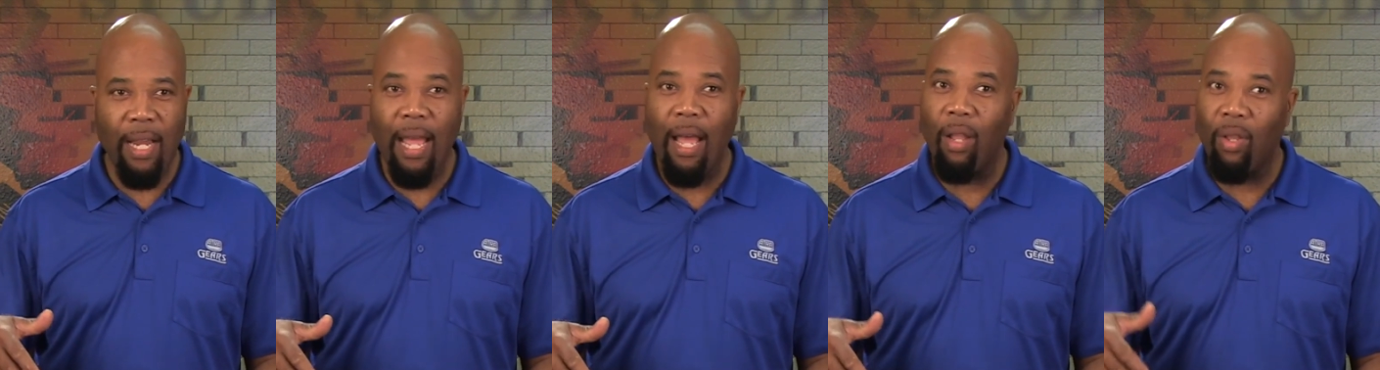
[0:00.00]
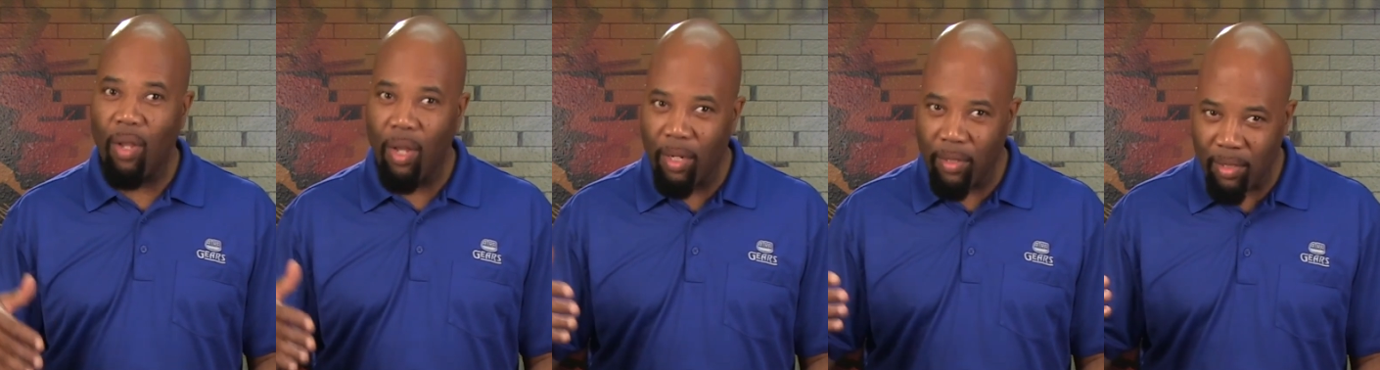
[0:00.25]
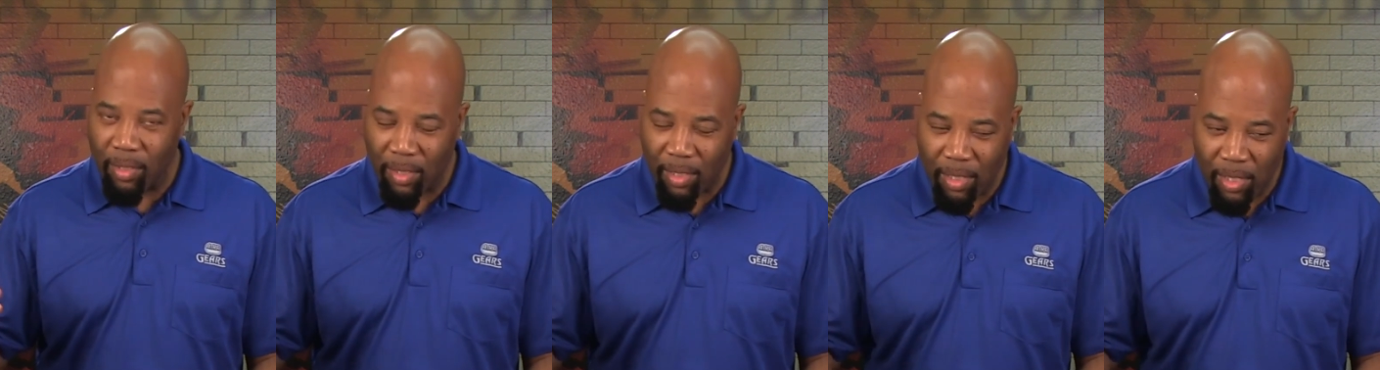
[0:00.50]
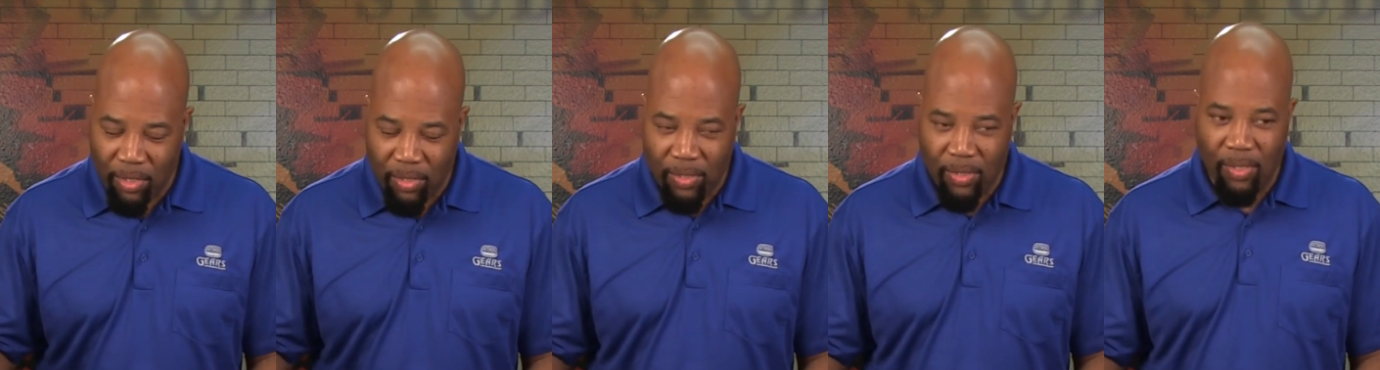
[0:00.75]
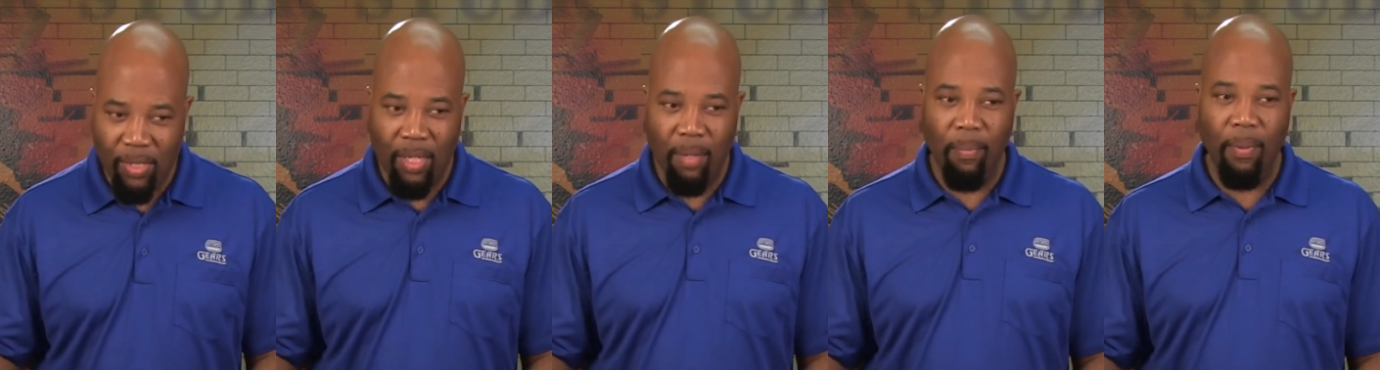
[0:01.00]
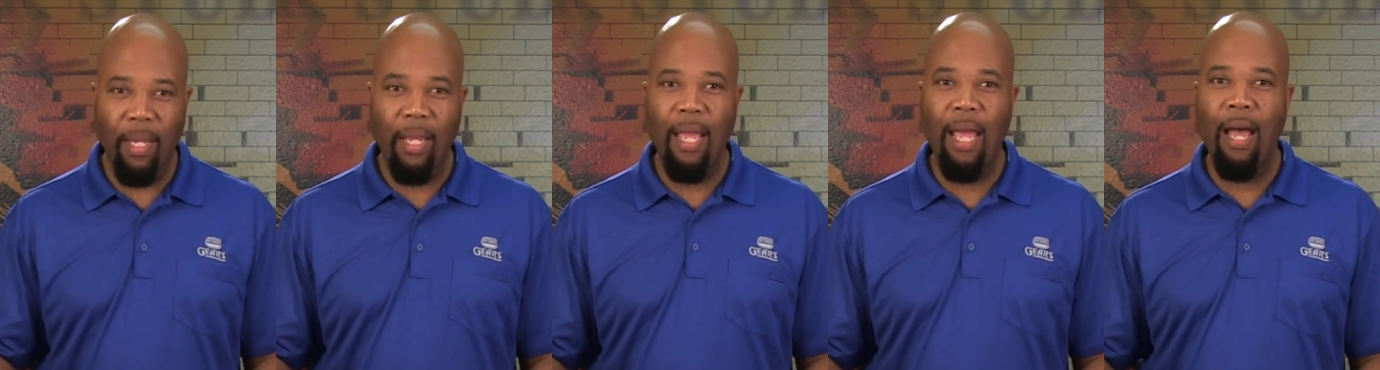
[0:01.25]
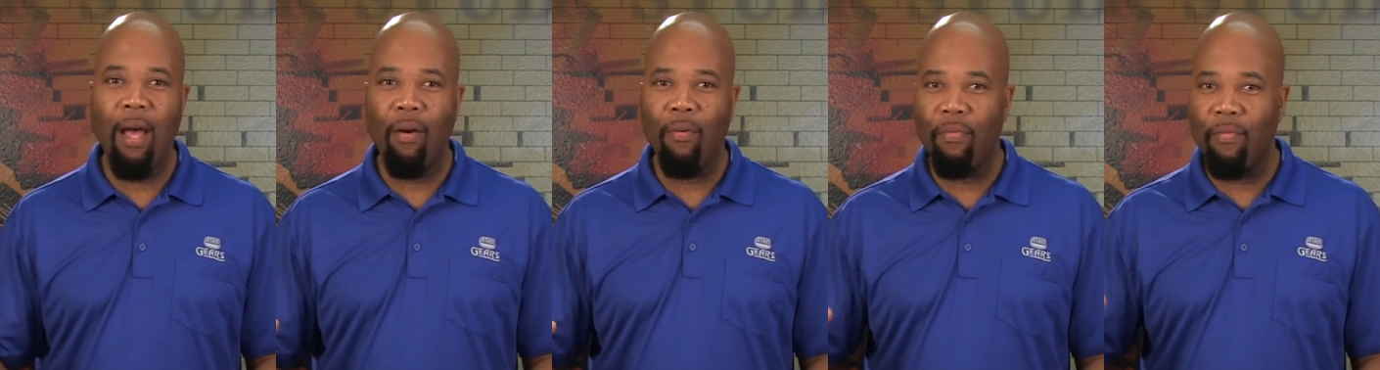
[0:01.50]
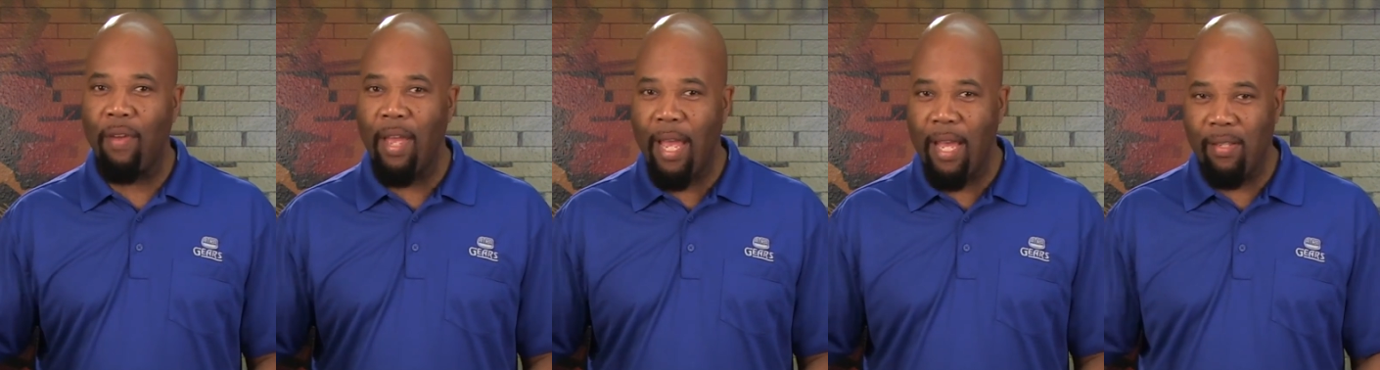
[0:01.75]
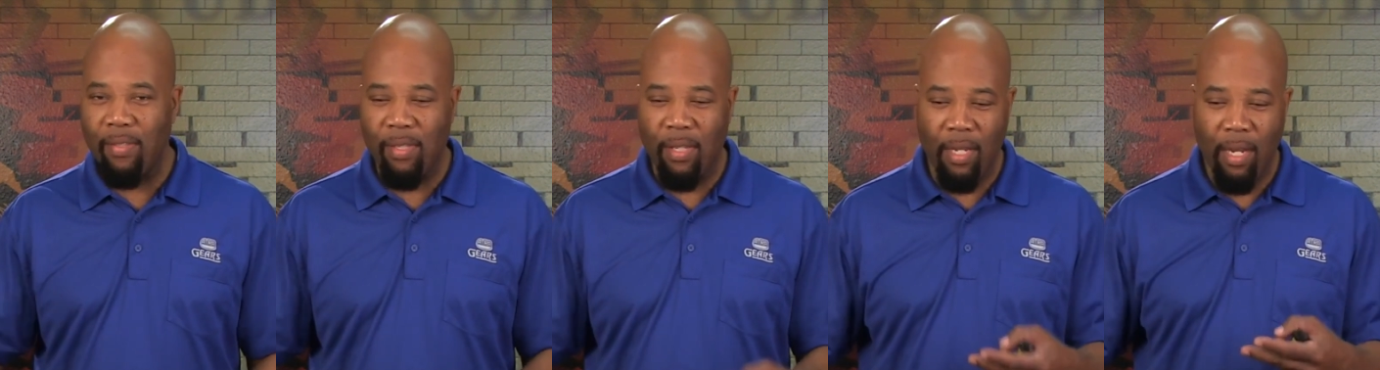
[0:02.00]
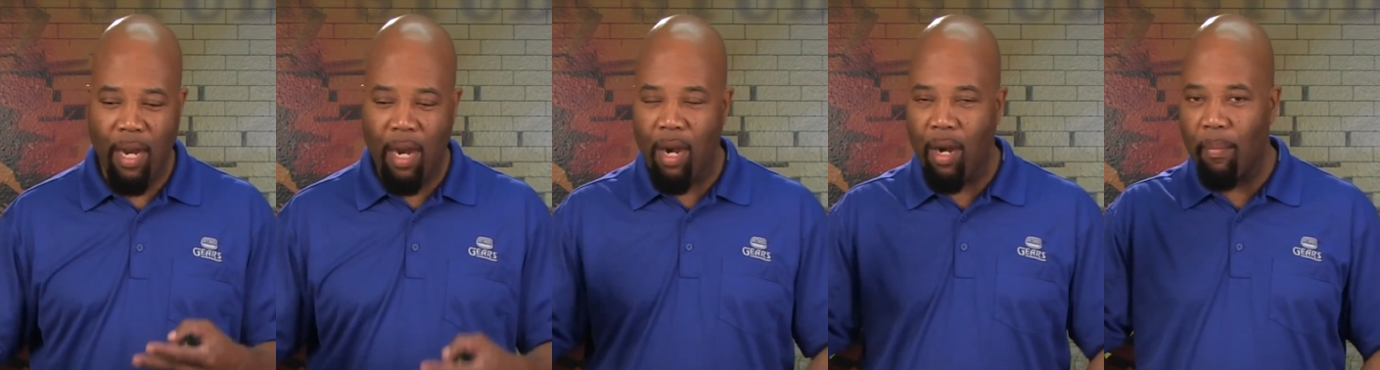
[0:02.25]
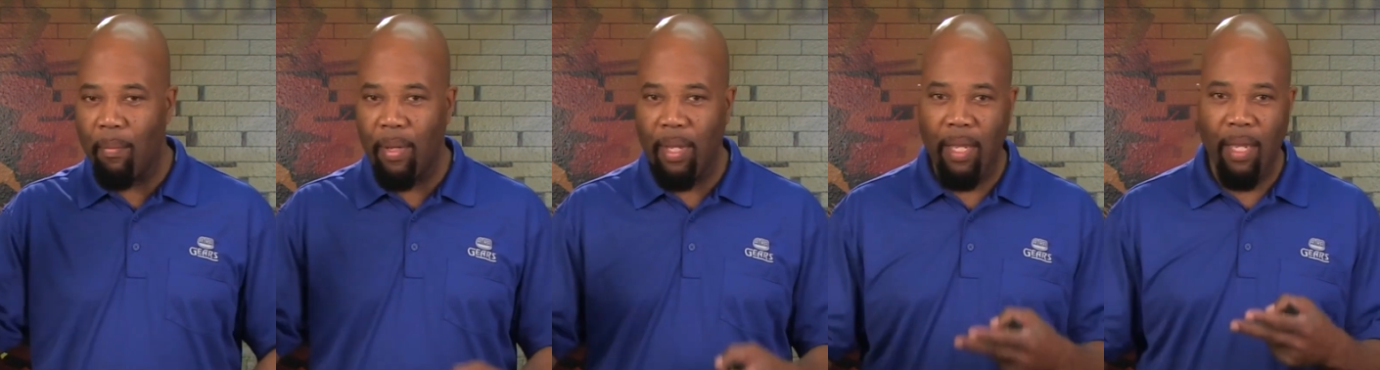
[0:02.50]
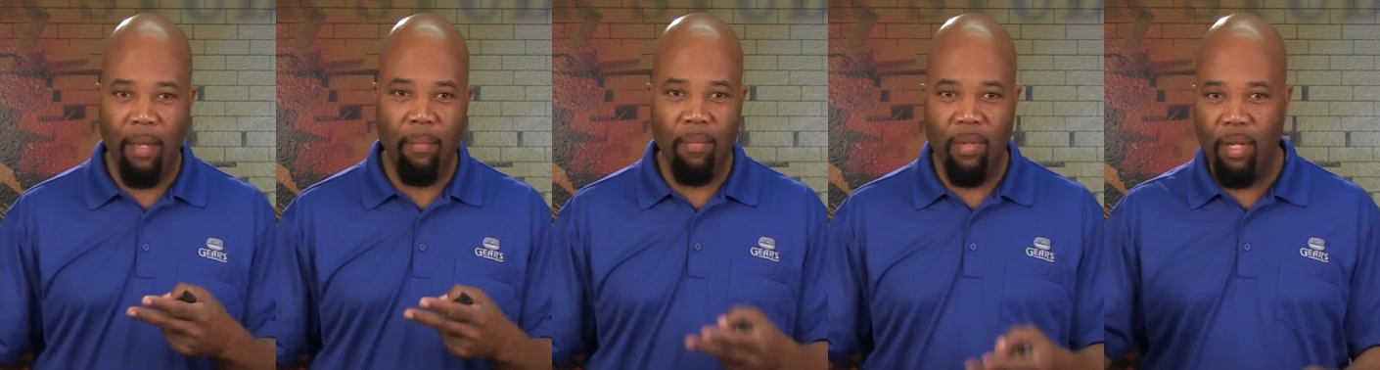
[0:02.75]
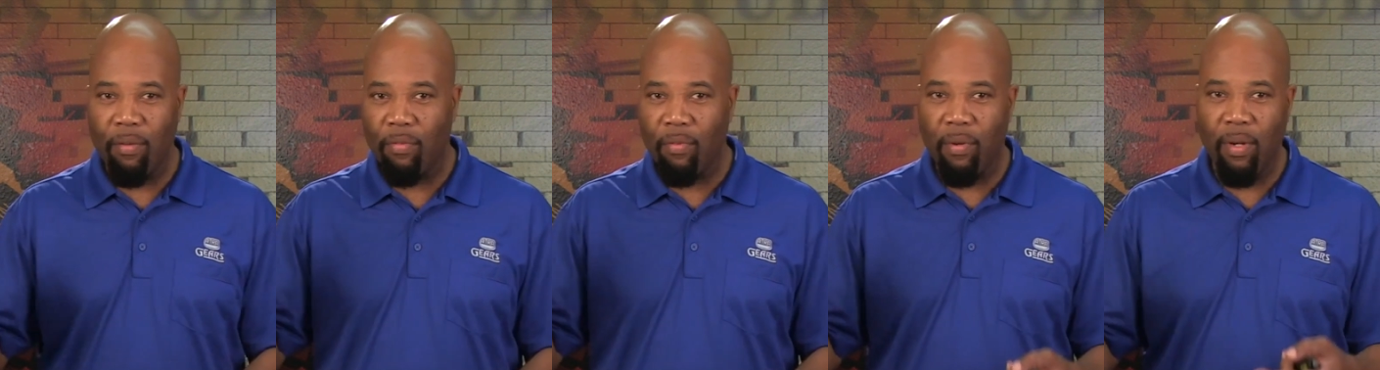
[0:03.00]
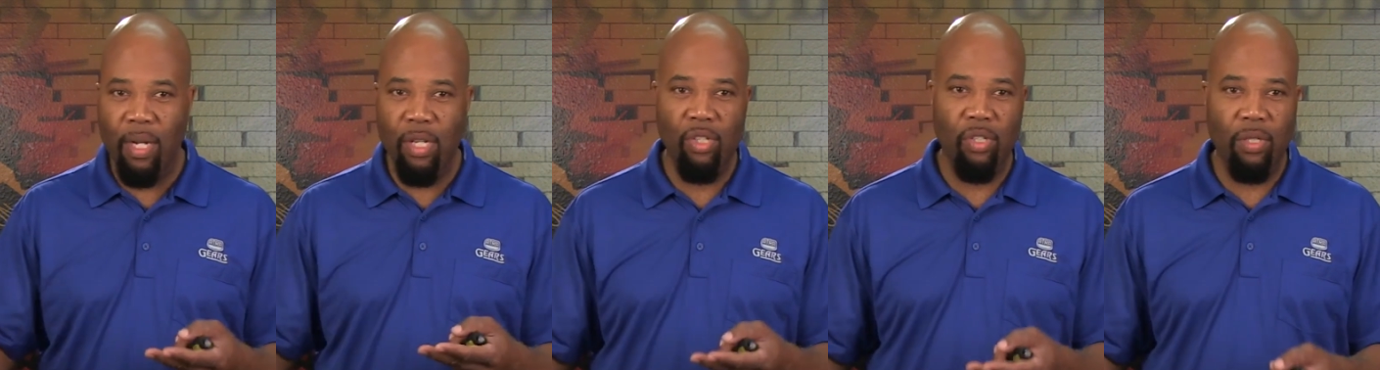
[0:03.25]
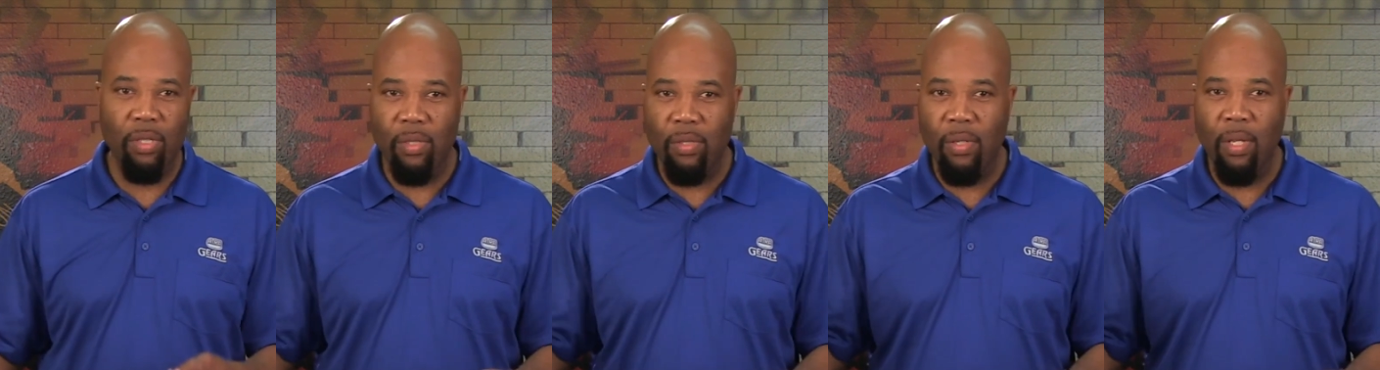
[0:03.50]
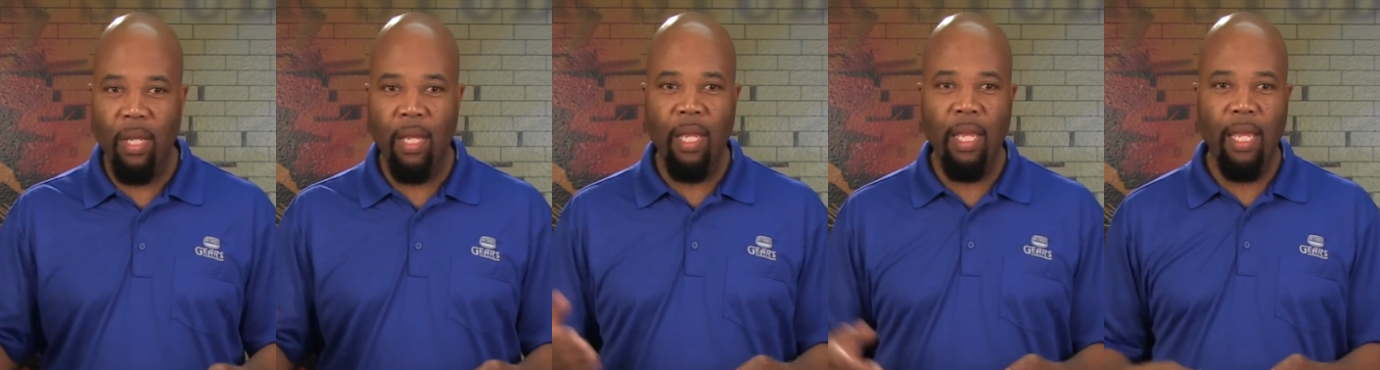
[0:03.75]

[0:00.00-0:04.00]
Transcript: how long the clutch is slipping, how fast the RPM differential